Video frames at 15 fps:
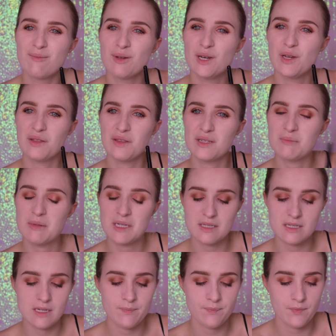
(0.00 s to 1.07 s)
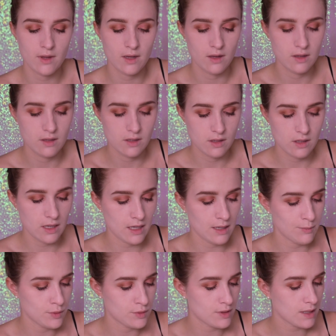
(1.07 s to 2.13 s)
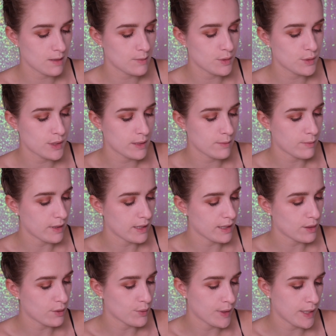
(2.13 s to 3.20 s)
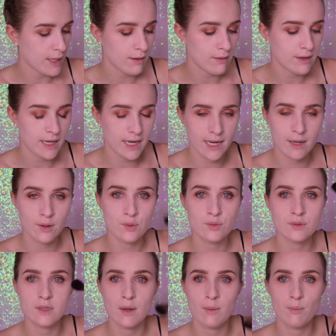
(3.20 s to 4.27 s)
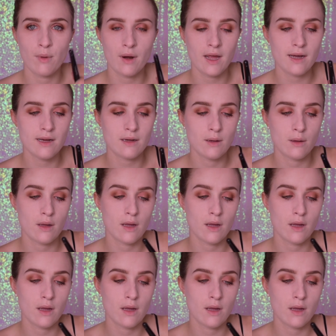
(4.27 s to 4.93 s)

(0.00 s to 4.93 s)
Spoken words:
but not this pasty. And I'm also going to be using my Crown angled blush.